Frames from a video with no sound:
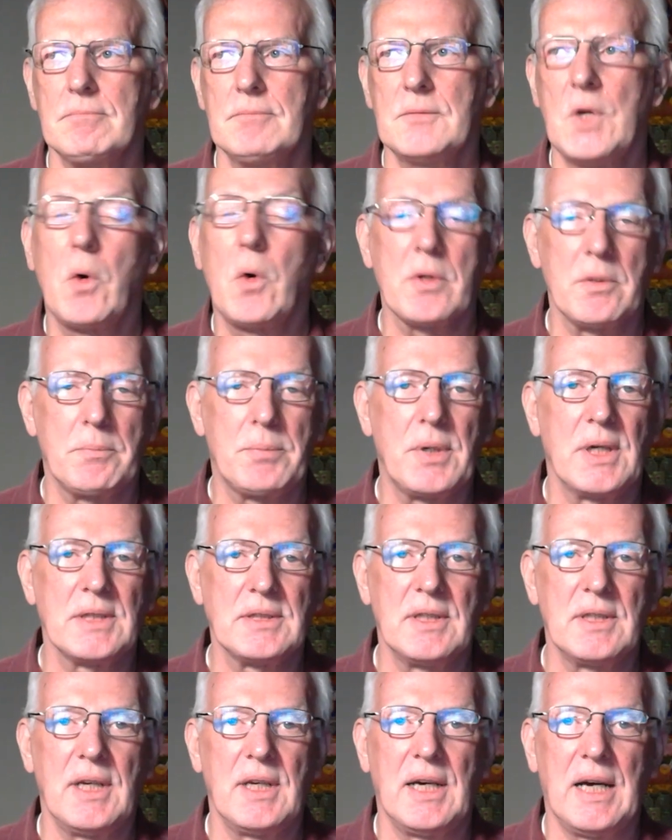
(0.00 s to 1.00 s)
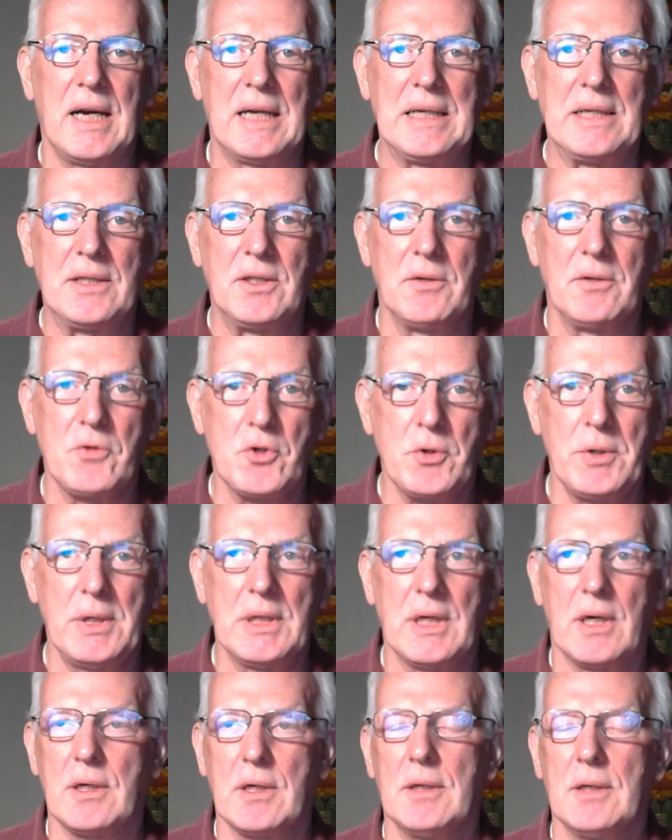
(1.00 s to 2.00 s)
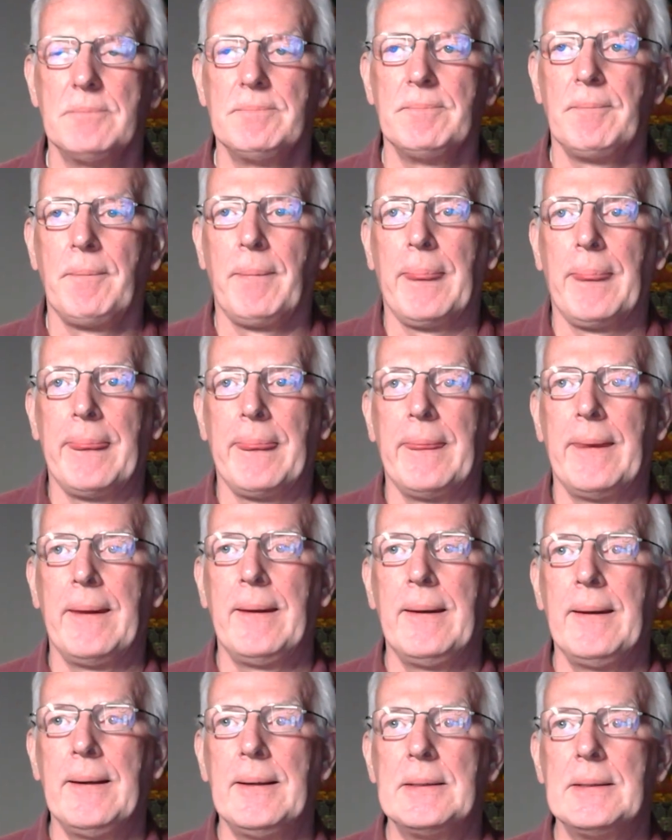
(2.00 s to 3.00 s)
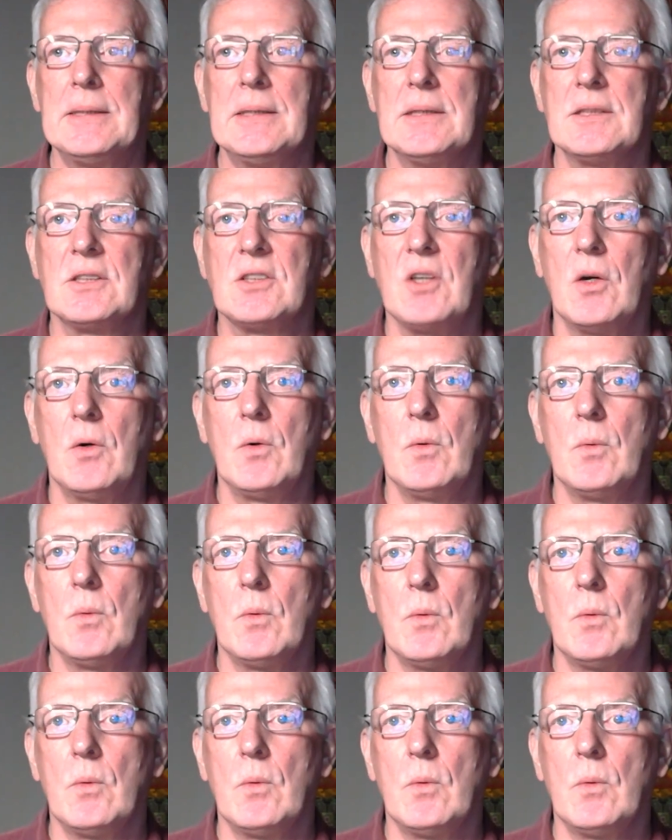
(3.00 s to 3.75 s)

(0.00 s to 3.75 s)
or the present-day island of Sri Lanka. So